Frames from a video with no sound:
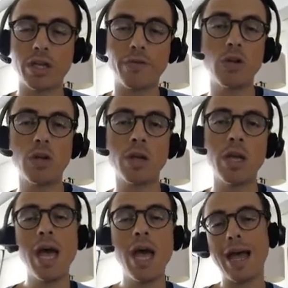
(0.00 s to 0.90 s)
If you look
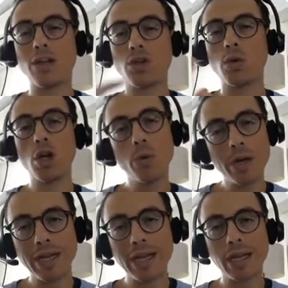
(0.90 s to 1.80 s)
at your lower
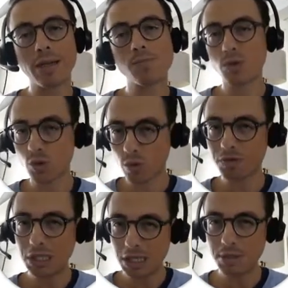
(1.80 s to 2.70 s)
income sort of
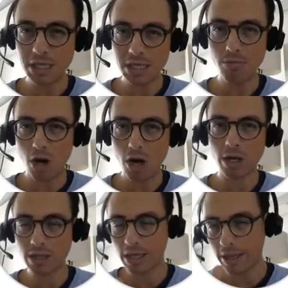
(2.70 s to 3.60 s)
CBD
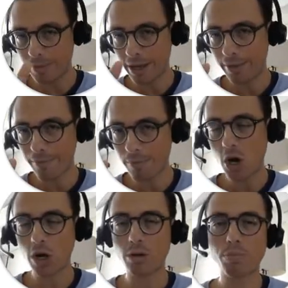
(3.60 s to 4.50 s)

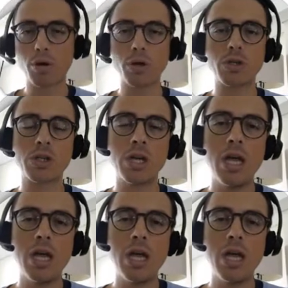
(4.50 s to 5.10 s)
market approach,